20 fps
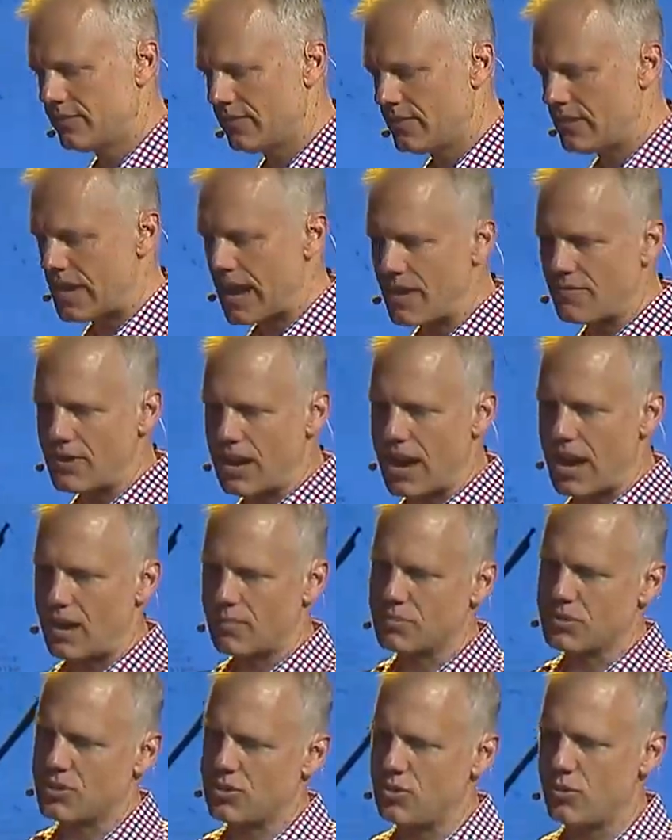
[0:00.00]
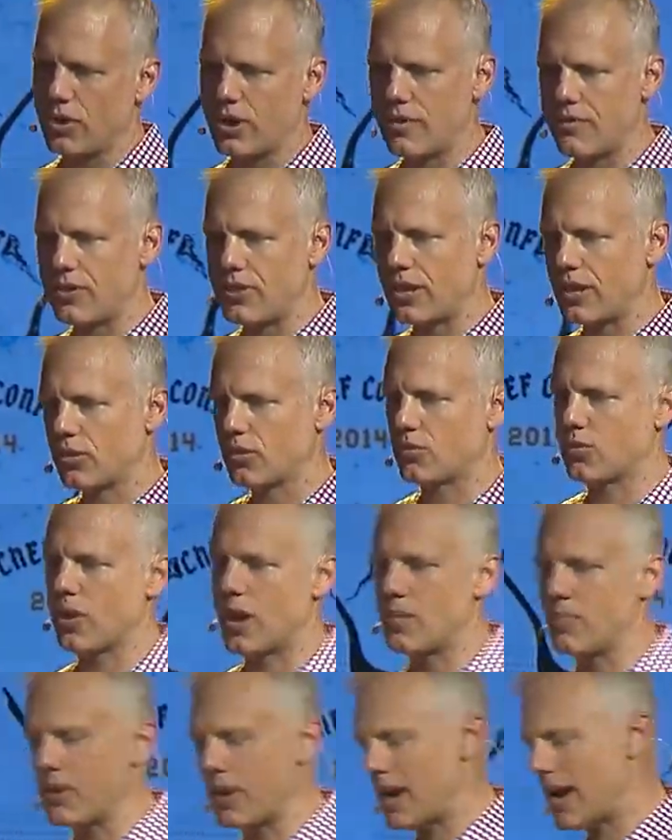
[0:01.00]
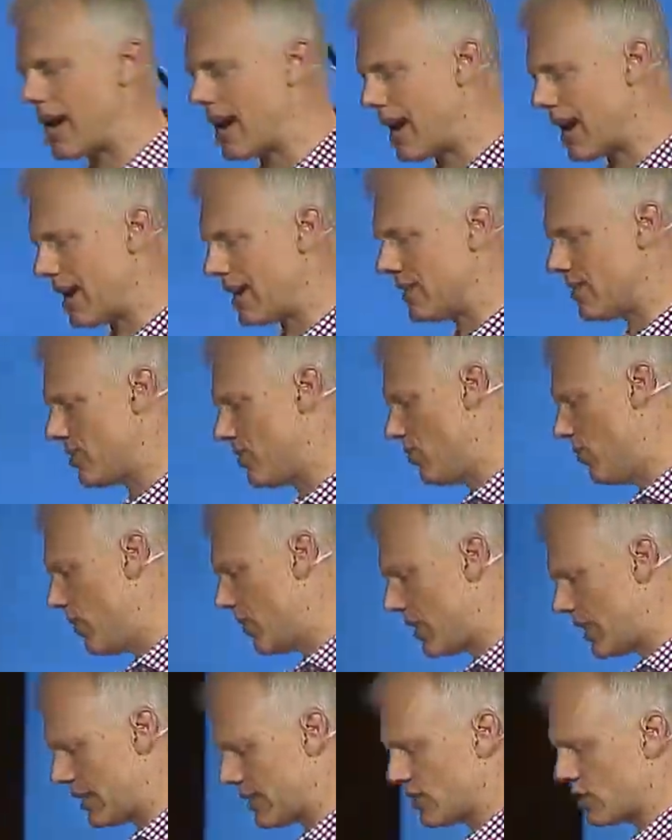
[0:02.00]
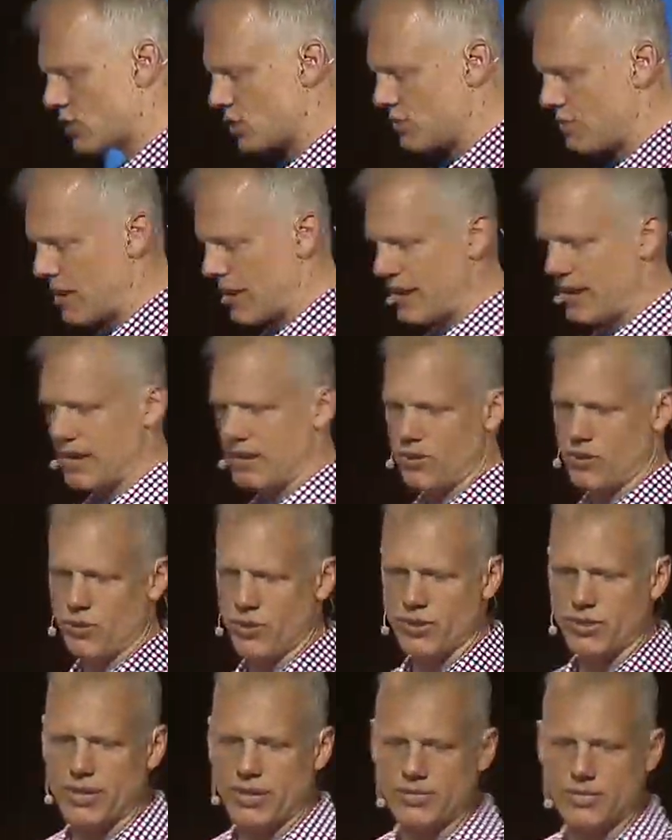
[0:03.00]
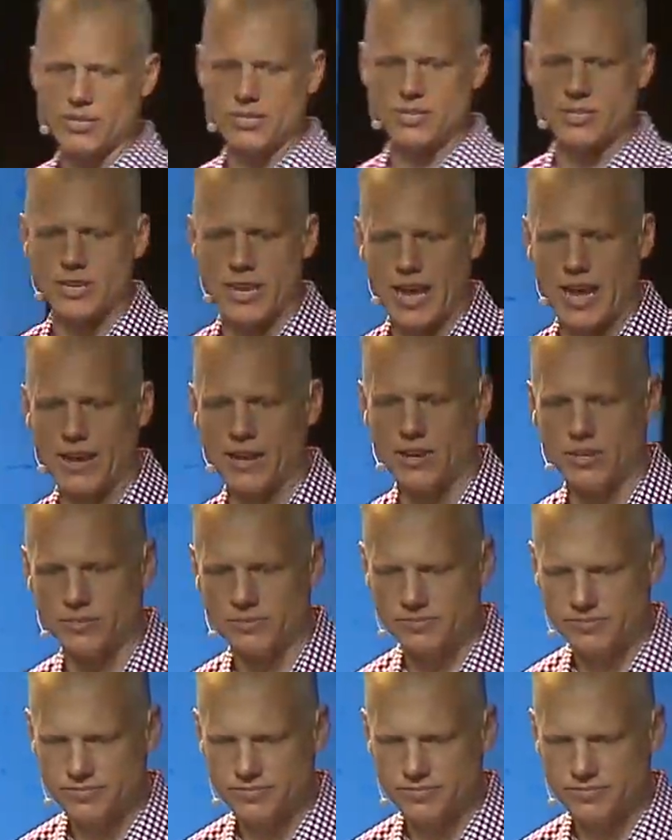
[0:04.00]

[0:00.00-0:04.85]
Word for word: DevOps, doing everything through APIs, doing things at speed, doing things at scale.